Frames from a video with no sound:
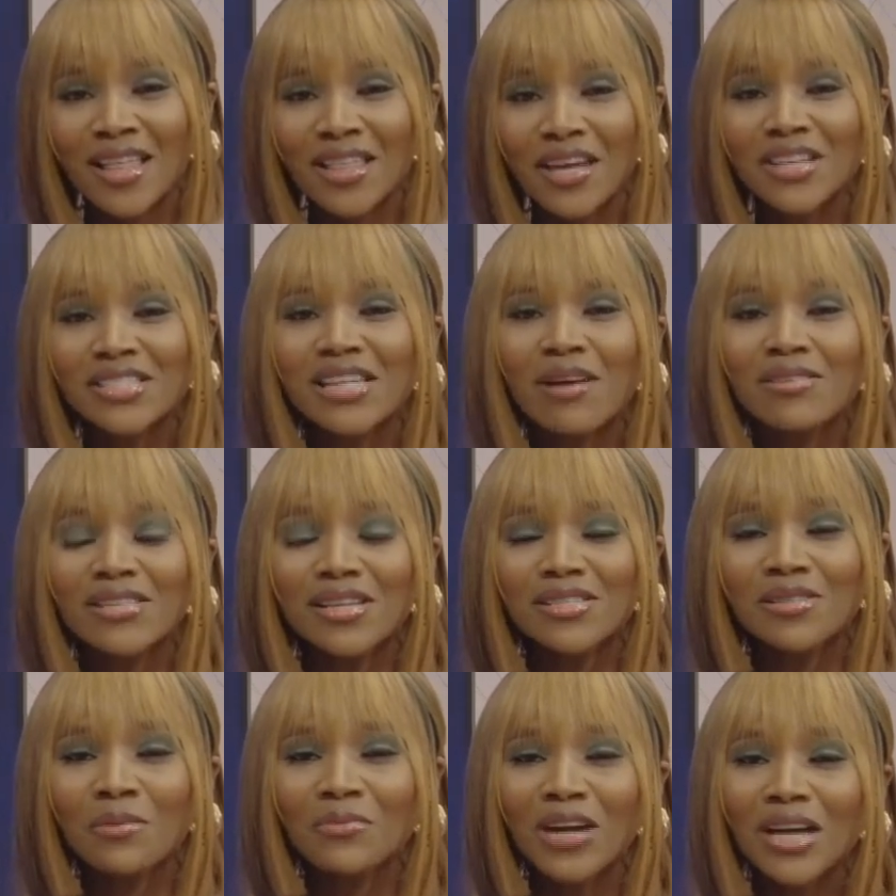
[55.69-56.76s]
Let us now take
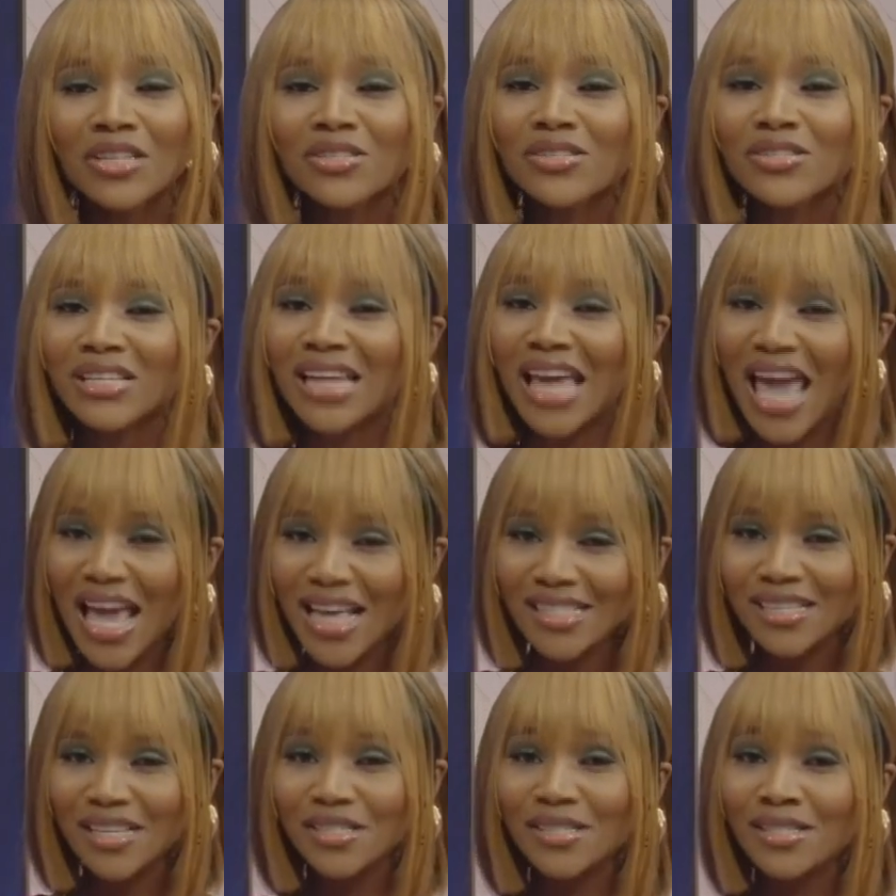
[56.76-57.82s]
some reactions on
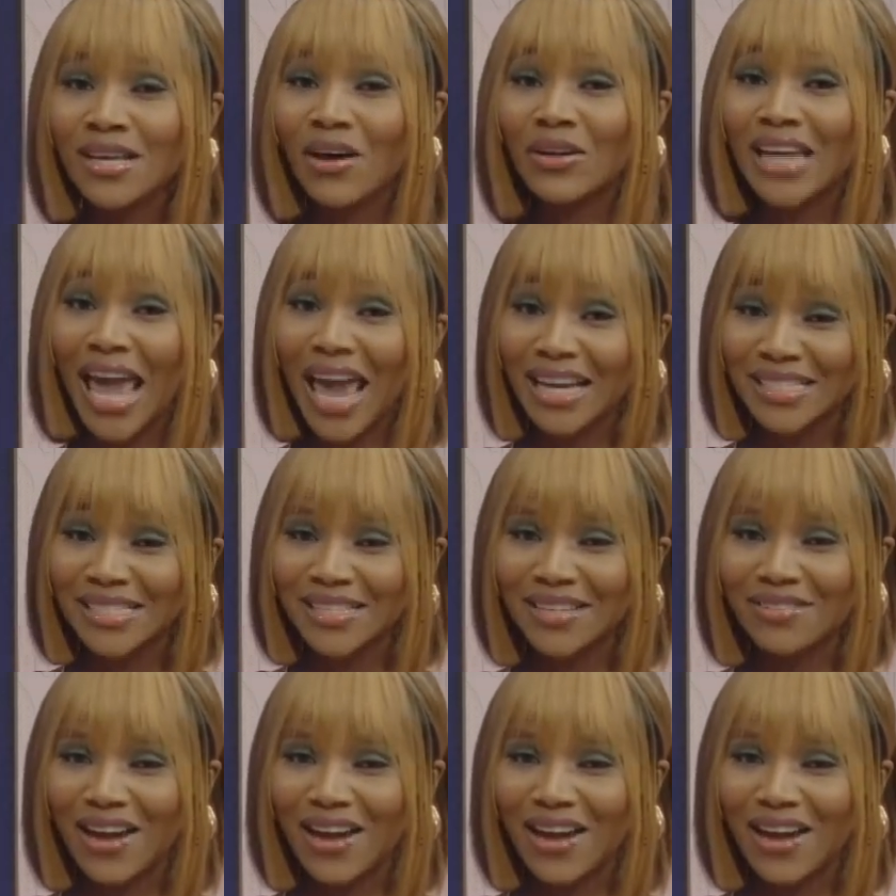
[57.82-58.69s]
X,